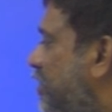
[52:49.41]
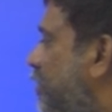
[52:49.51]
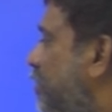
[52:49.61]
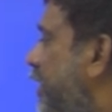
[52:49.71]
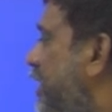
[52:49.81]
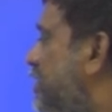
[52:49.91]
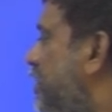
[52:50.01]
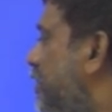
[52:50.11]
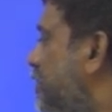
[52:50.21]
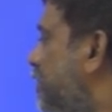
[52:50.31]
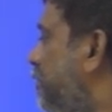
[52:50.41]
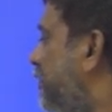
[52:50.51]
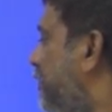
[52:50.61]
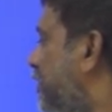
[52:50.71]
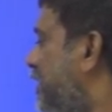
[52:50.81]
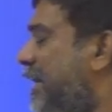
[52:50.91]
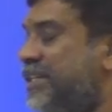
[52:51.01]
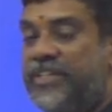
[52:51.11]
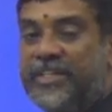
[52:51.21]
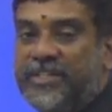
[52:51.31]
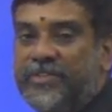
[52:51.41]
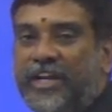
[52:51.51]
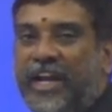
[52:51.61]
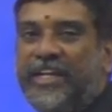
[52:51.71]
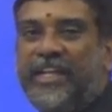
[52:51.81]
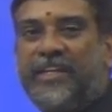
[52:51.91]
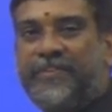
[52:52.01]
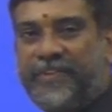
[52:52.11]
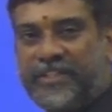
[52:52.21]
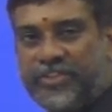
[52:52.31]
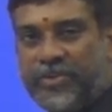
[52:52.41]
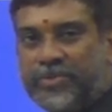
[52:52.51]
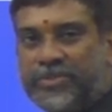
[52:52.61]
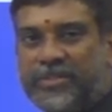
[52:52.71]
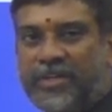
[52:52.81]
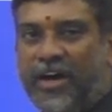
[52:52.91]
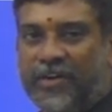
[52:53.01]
To is used before the adjective and enough is used